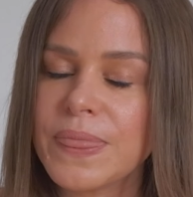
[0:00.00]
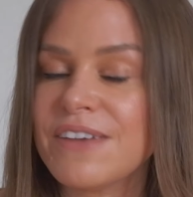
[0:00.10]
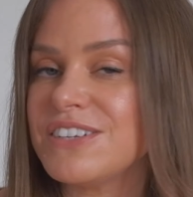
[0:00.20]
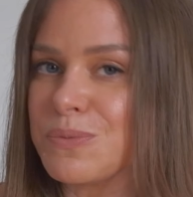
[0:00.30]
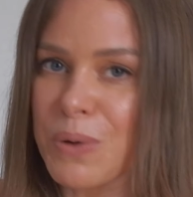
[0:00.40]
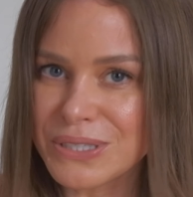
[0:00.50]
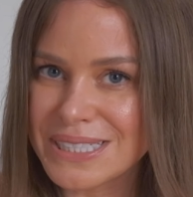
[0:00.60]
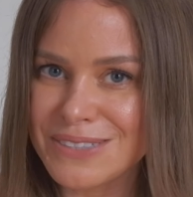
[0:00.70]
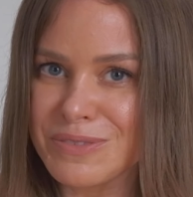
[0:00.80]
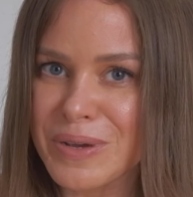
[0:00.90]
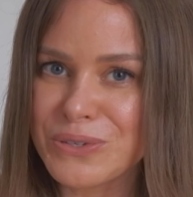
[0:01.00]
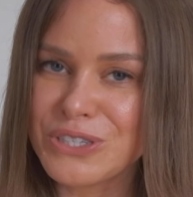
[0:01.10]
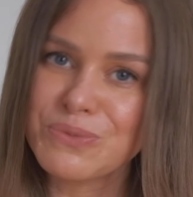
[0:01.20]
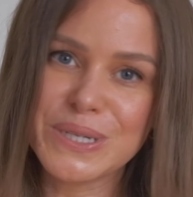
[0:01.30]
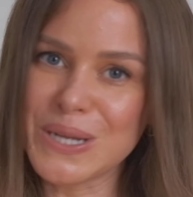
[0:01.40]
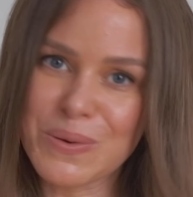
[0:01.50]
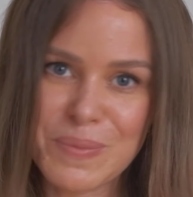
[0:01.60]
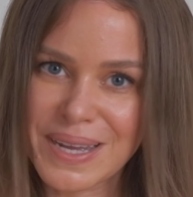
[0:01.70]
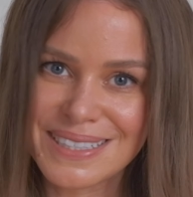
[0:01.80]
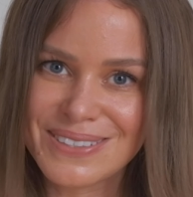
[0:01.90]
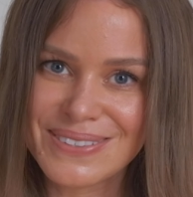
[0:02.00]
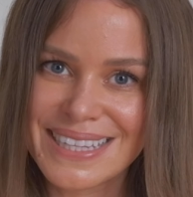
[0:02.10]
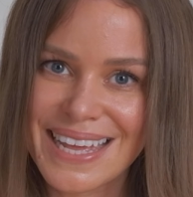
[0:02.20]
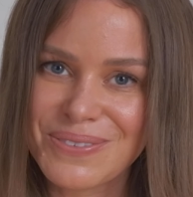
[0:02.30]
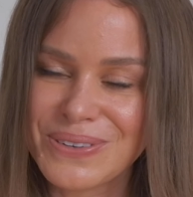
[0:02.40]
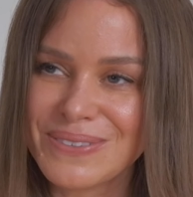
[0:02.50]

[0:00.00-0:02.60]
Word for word: if it's a positive emotion, we don't mind doing that.